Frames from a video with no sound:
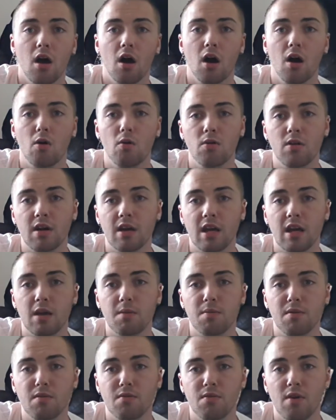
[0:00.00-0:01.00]
I want to
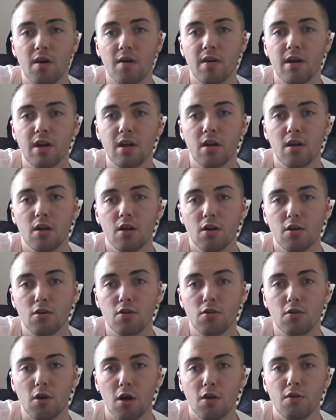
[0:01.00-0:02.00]
keep it very
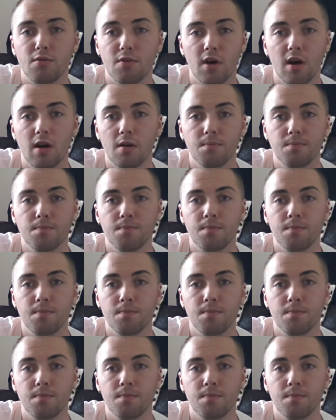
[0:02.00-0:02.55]
covert.